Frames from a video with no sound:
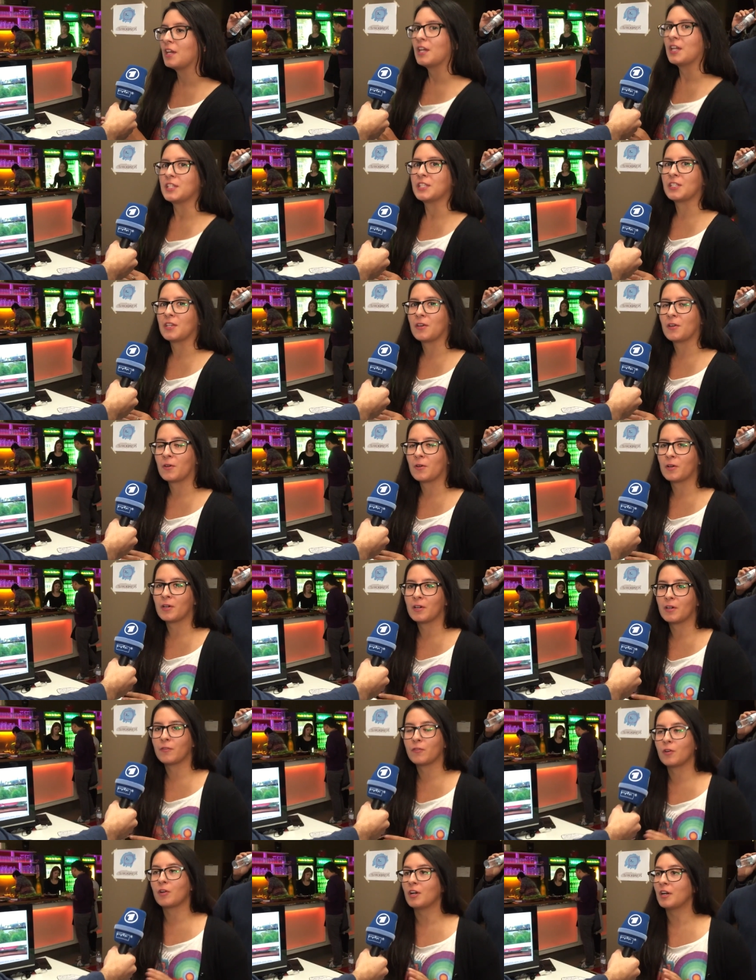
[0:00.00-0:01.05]
So uh,
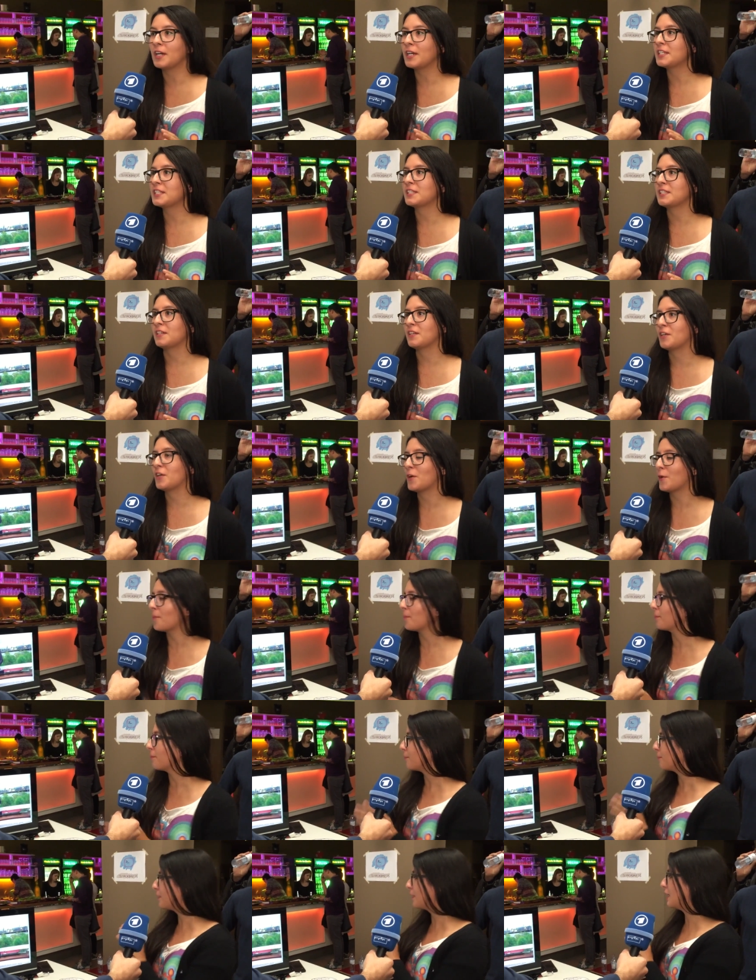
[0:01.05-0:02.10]
for us,
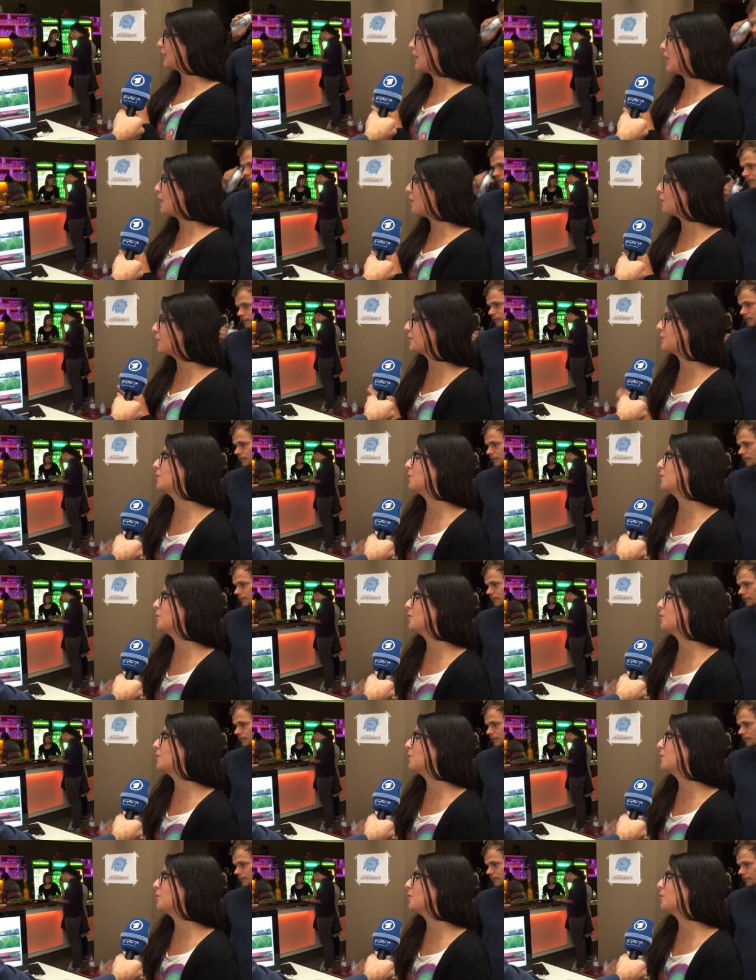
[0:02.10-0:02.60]
um, cloud